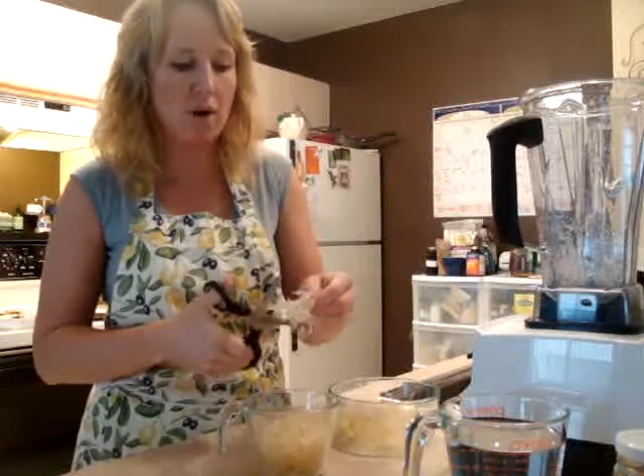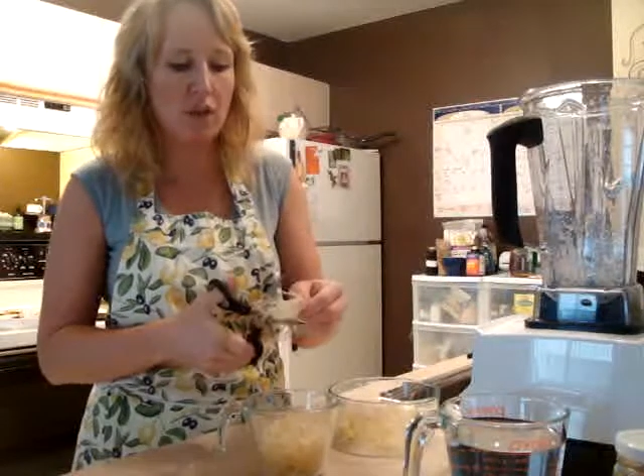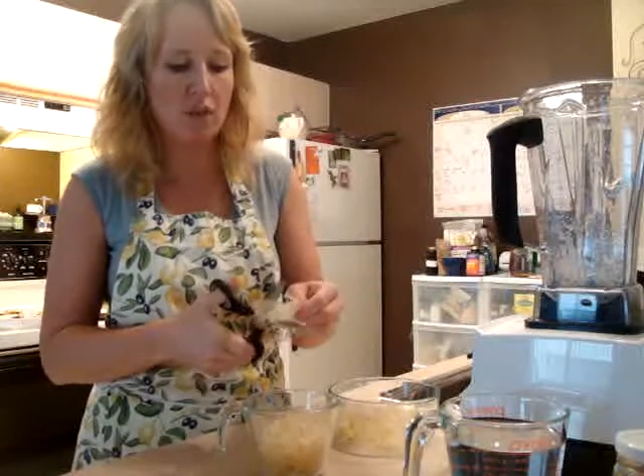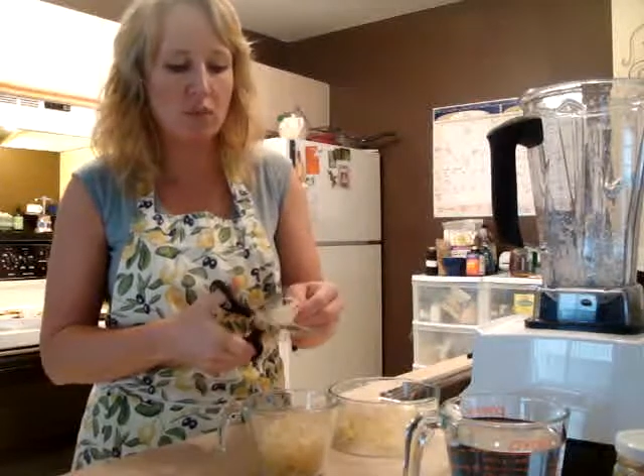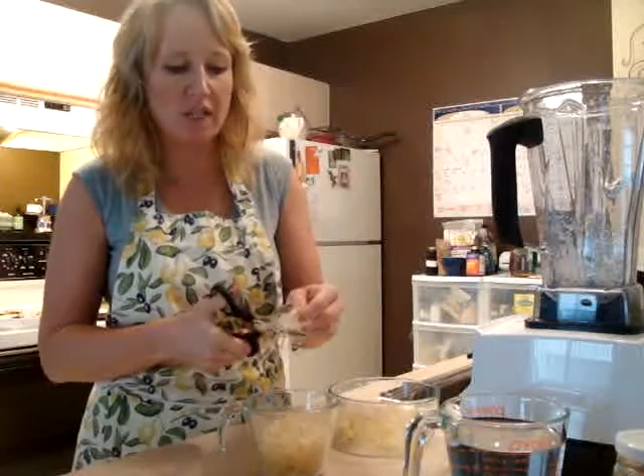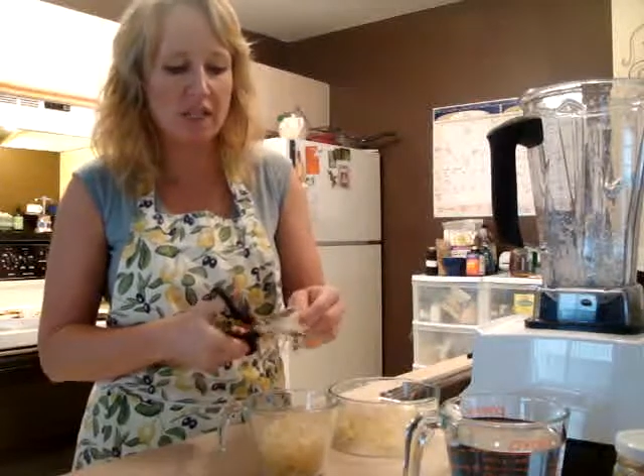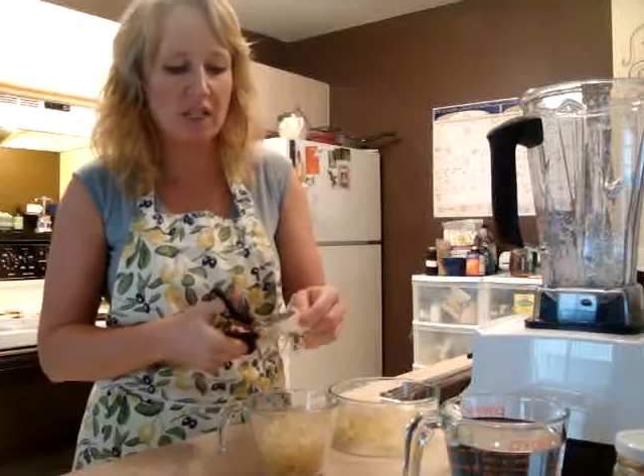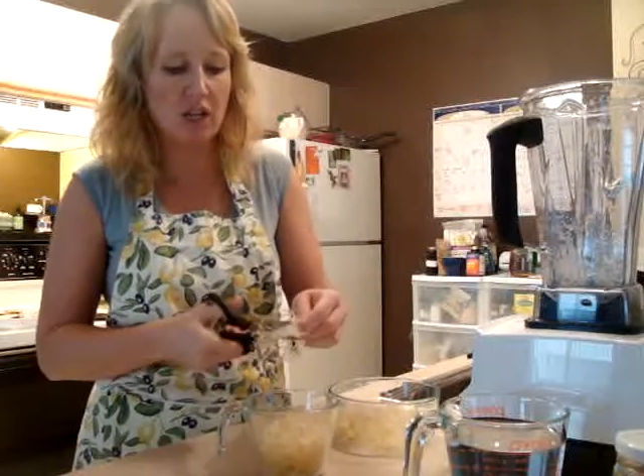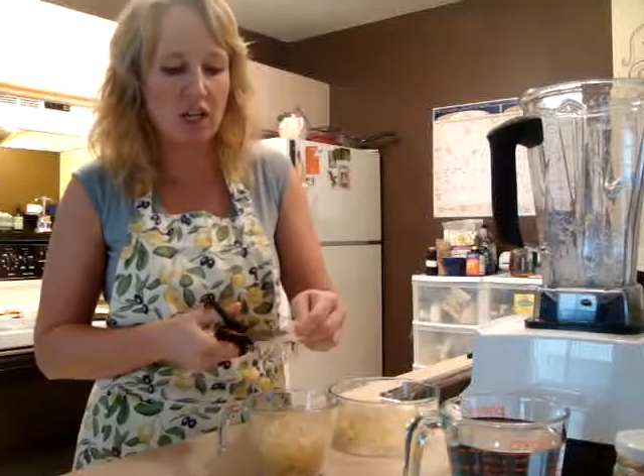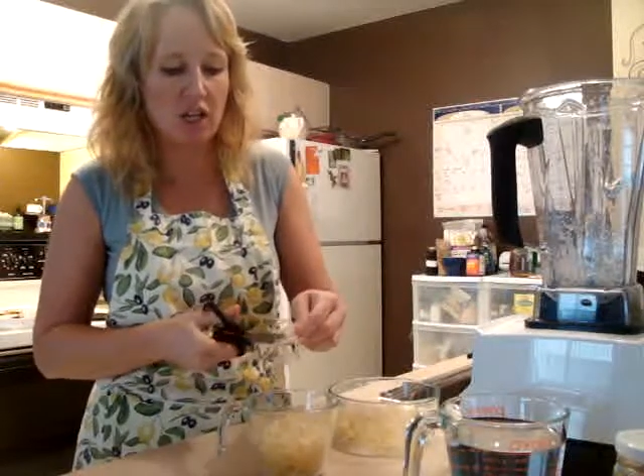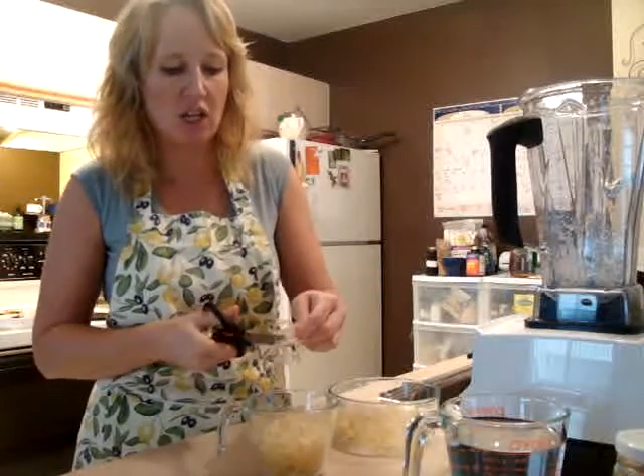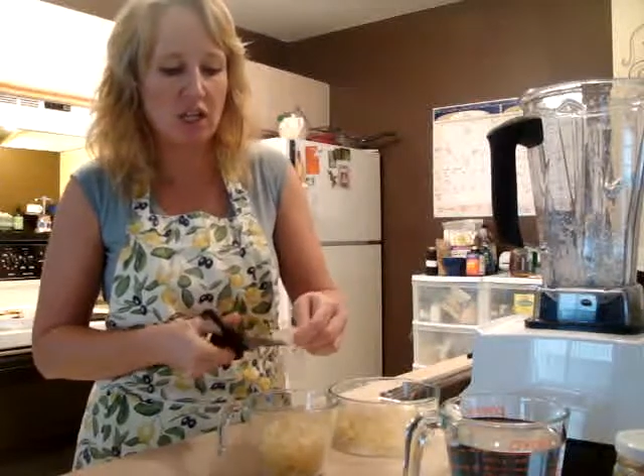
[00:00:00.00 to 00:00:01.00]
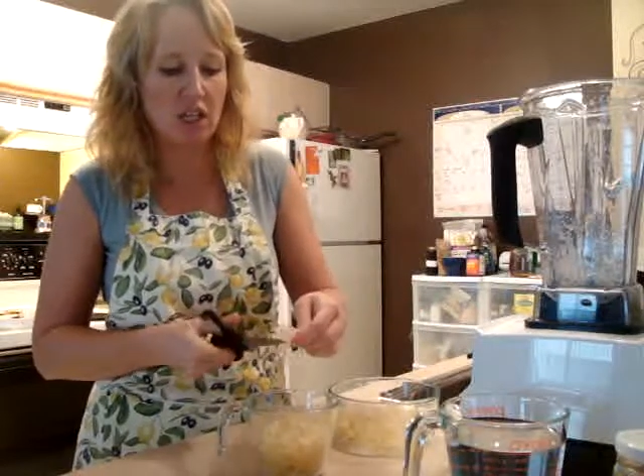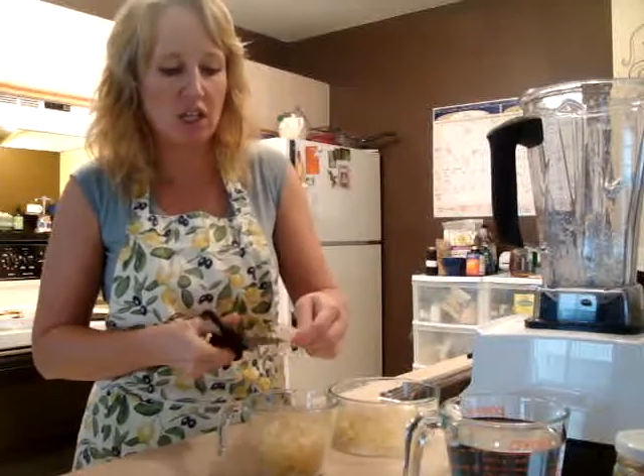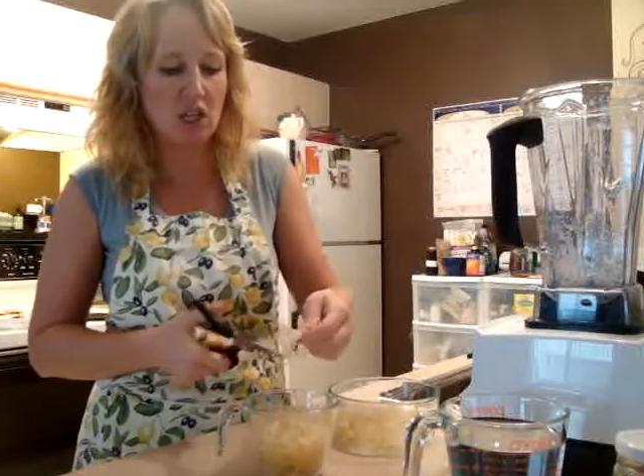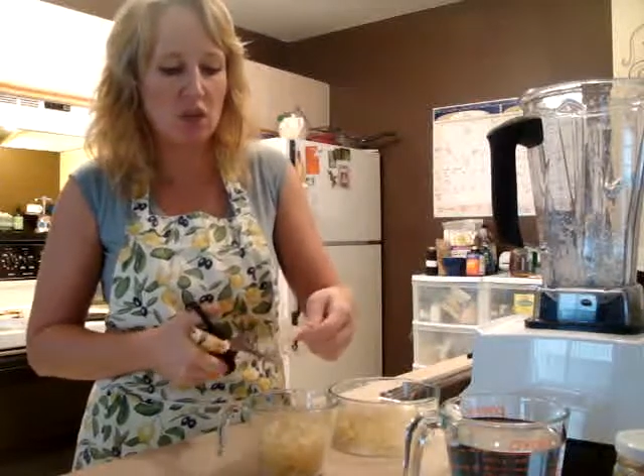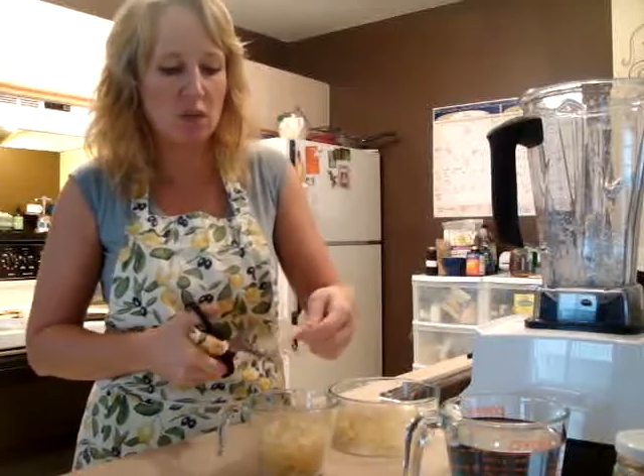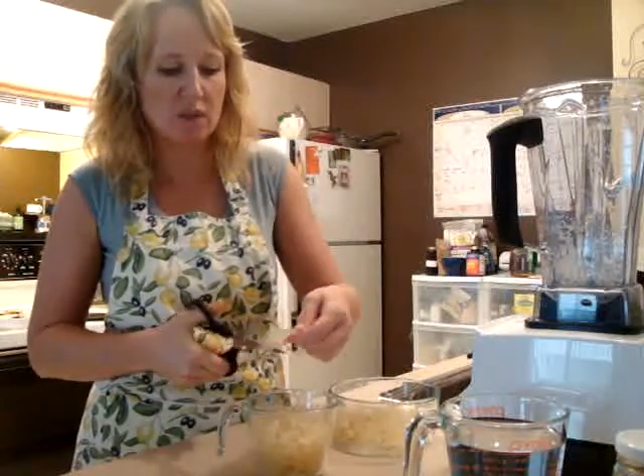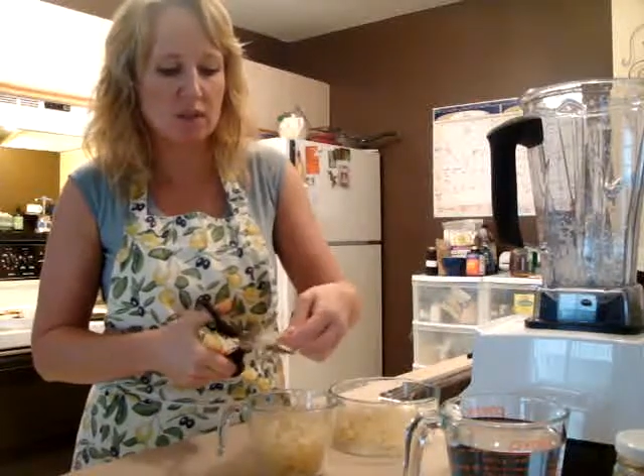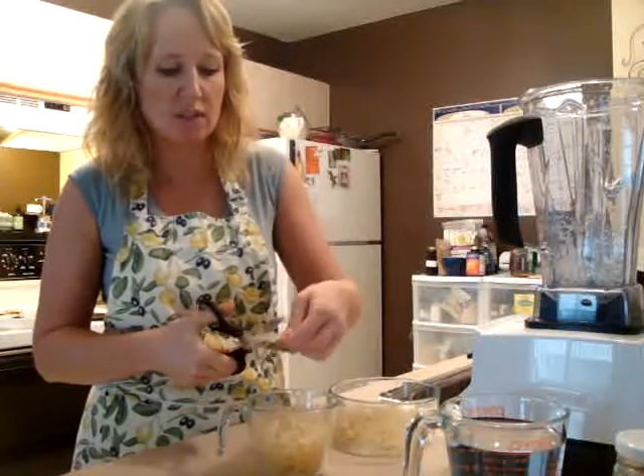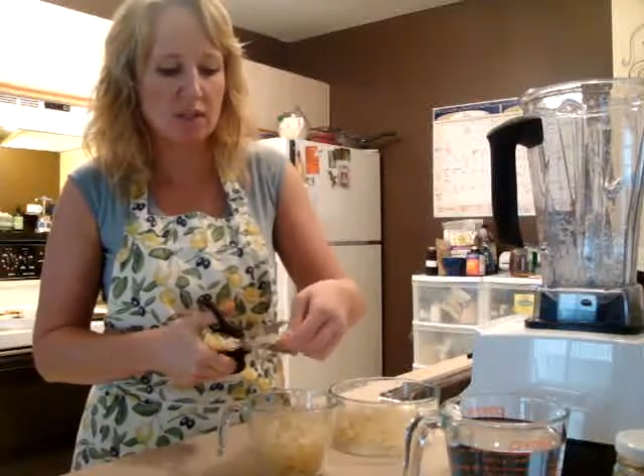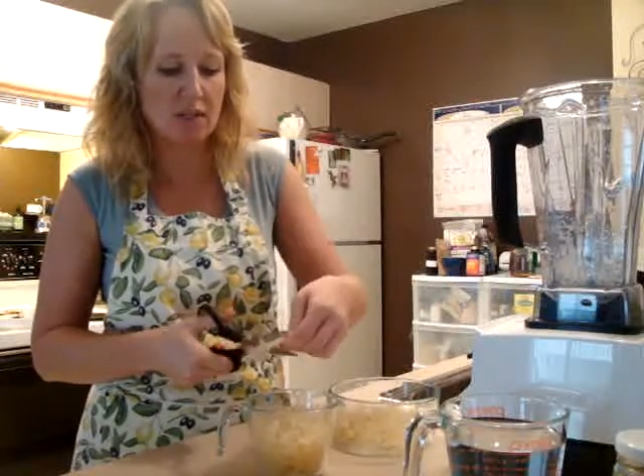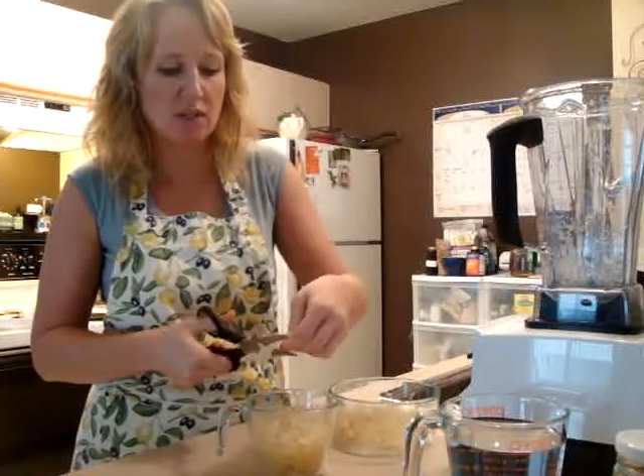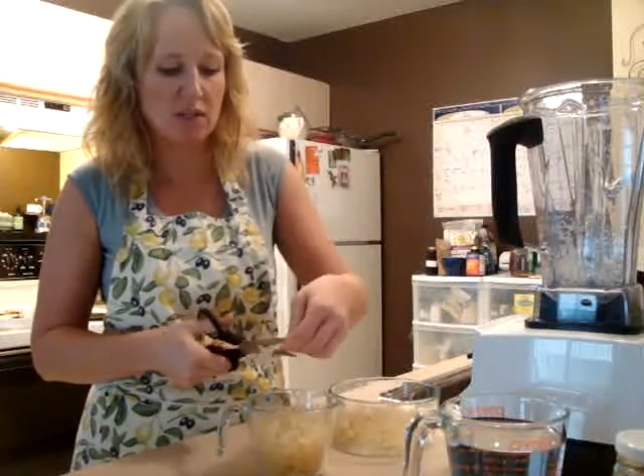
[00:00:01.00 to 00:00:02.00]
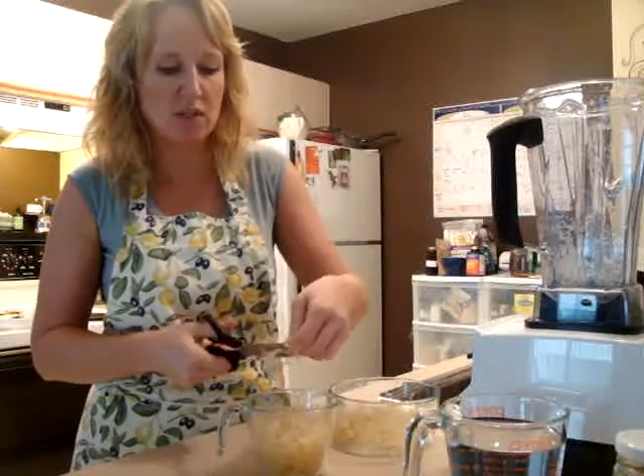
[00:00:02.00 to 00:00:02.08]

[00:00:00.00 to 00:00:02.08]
Now the reason you're going to use the scissors,